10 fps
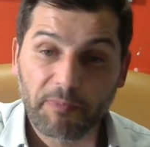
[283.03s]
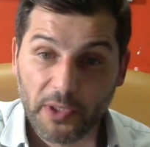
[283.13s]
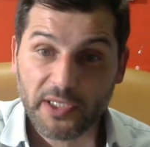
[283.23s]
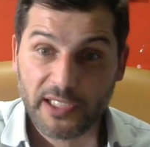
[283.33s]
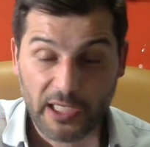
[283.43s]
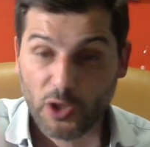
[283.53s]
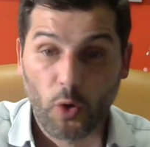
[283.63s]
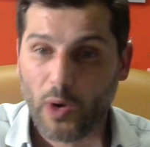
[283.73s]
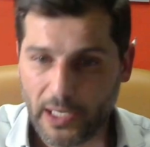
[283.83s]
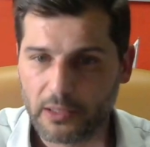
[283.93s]
persons and no
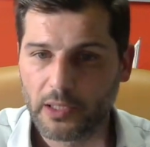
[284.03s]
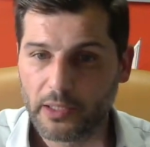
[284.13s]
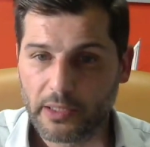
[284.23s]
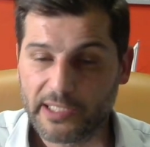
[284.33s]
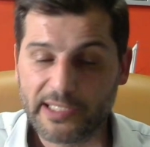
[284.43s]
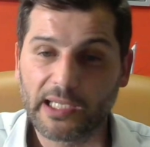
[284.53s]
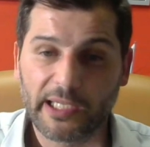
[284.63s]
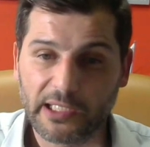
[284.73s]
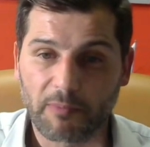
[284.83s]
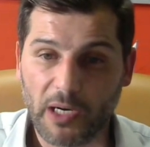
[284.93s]
one is
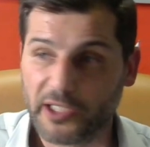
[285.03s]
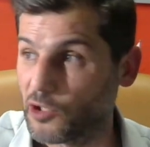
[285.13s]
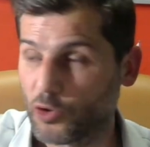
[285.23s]
dealing the marketing.